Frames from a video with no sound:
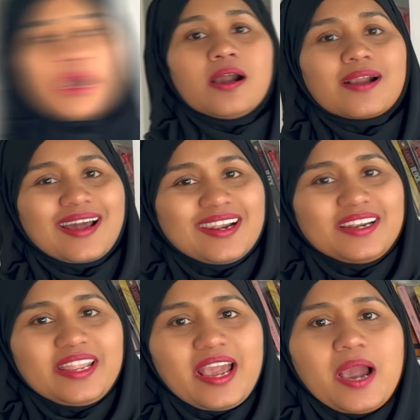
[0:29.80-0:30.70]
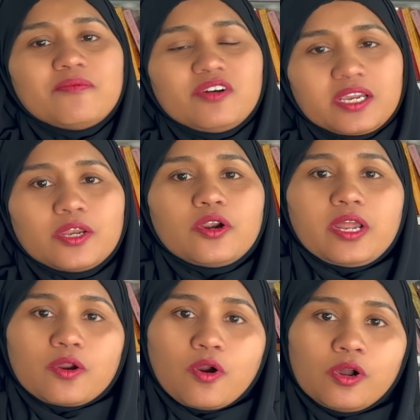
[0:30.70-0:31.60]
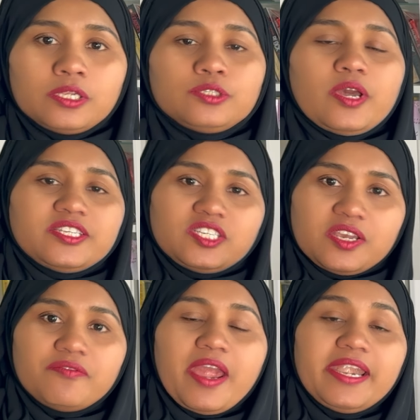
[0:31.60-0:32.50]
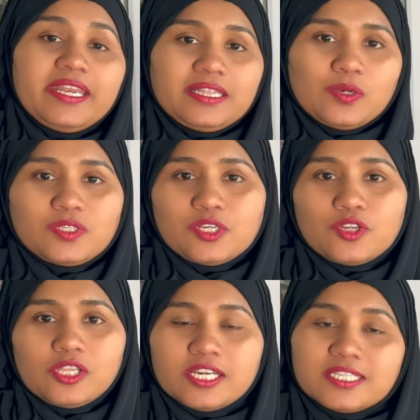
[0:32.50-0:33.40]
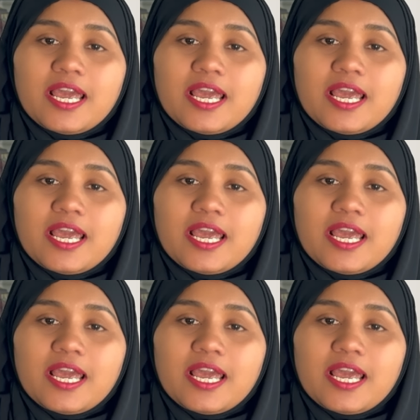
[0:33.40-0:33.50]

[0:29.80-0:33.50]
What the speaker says: Currently, I'm working on a goal to achieve $80,000,